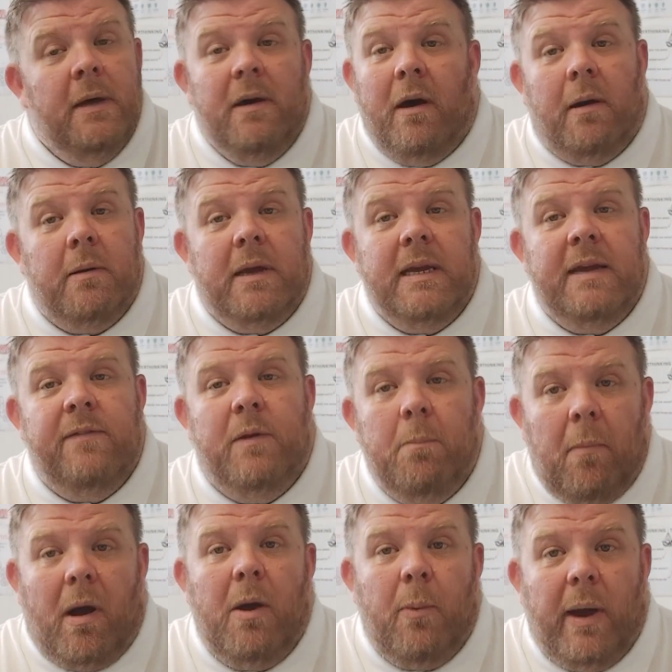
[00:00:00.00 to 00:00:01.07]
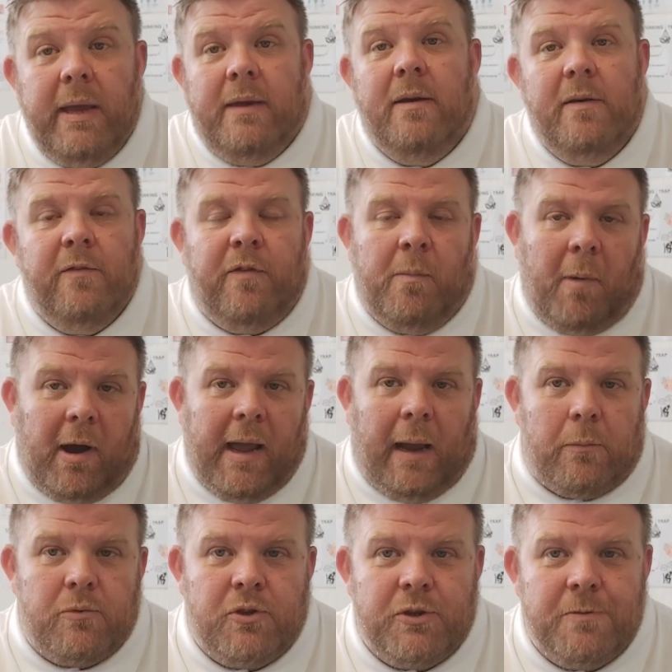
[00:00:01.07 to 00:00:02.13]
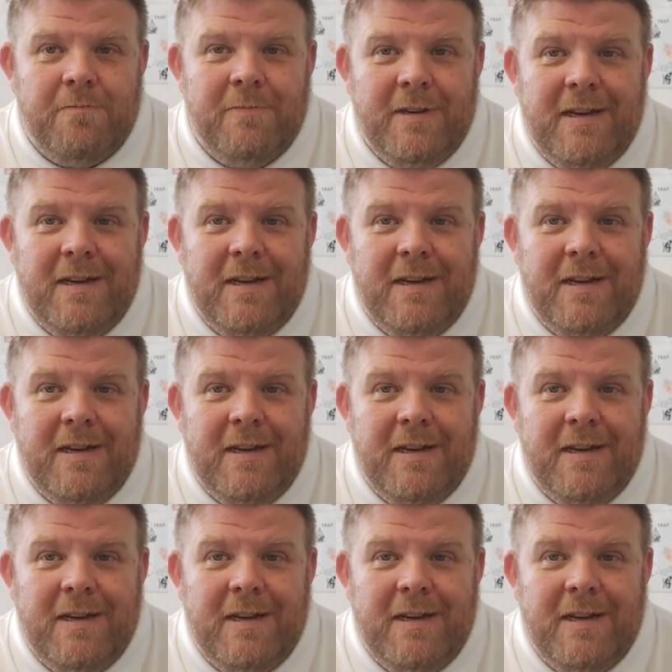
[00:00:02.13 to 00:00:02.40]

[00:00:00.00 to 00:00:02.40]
And I'm going to give you my way for my outs.